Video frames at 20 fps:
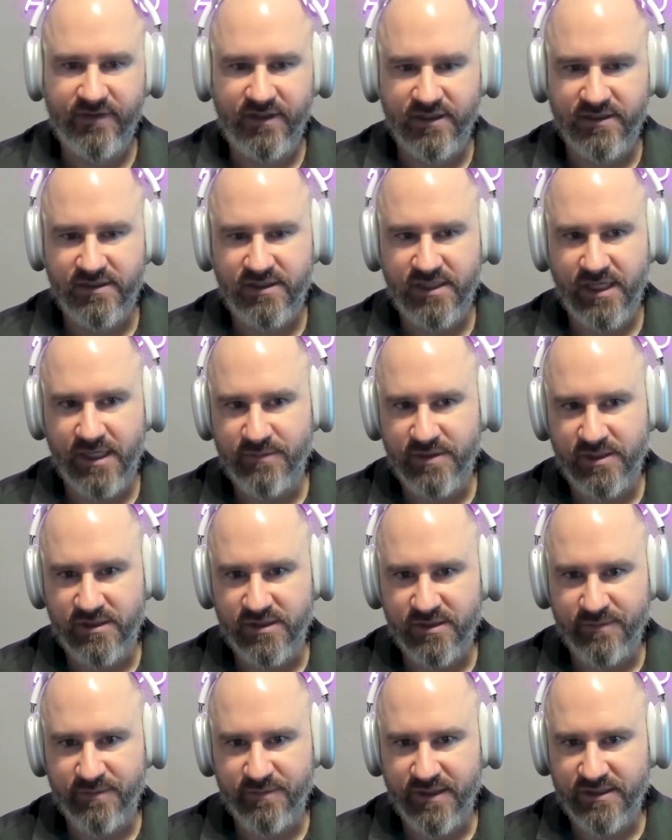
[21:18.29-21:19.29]
because James, you
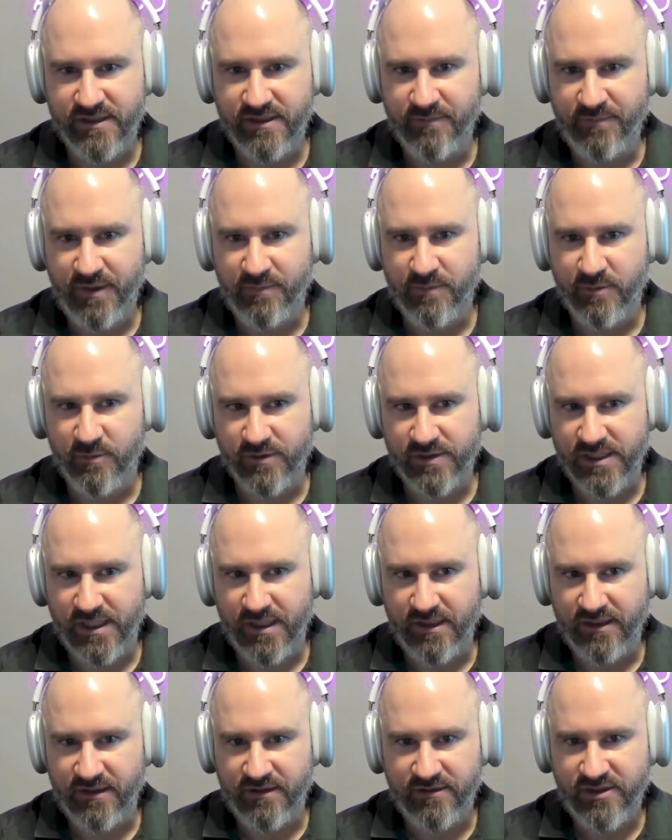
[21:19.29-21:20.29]
just mentioned that people will
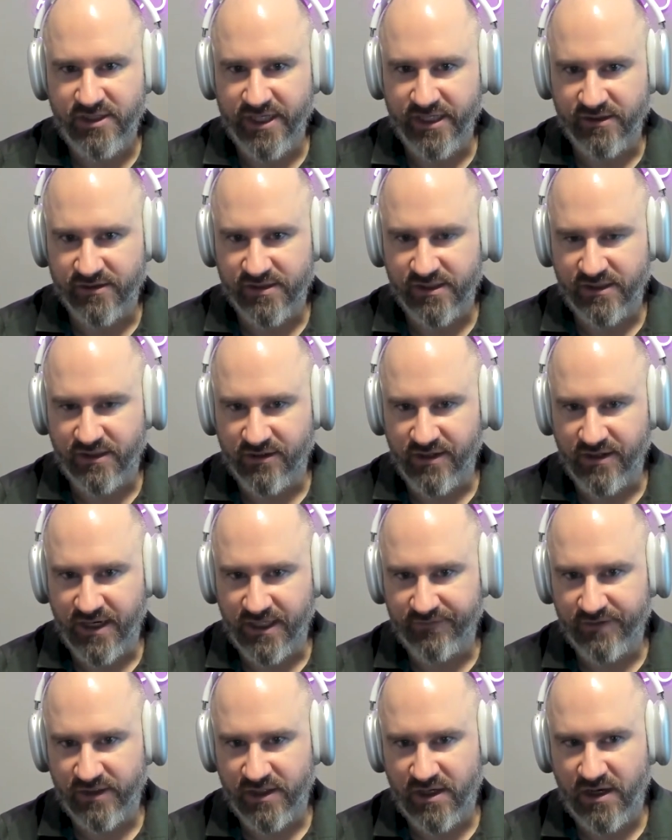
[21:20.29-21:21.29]
say channels that you're not
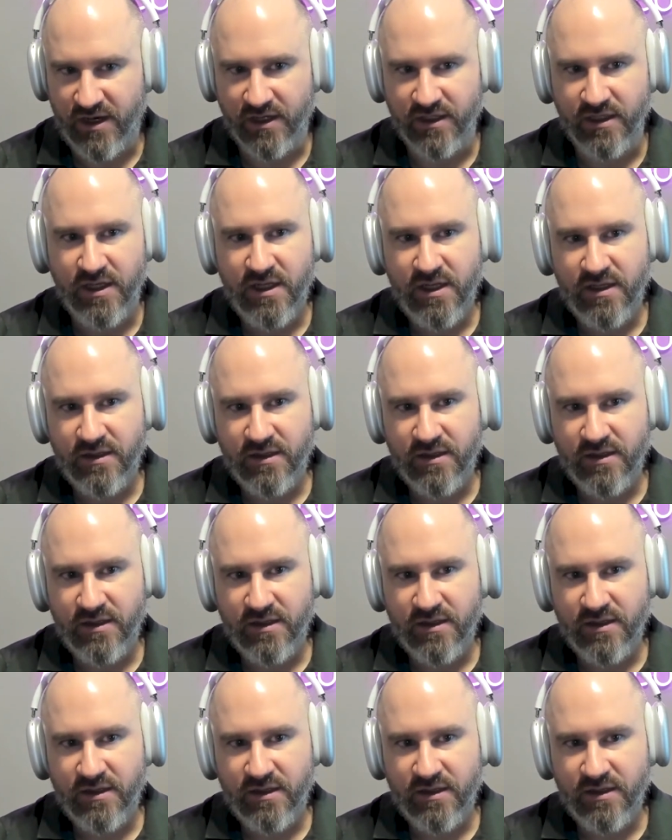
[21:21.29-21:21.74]
even on.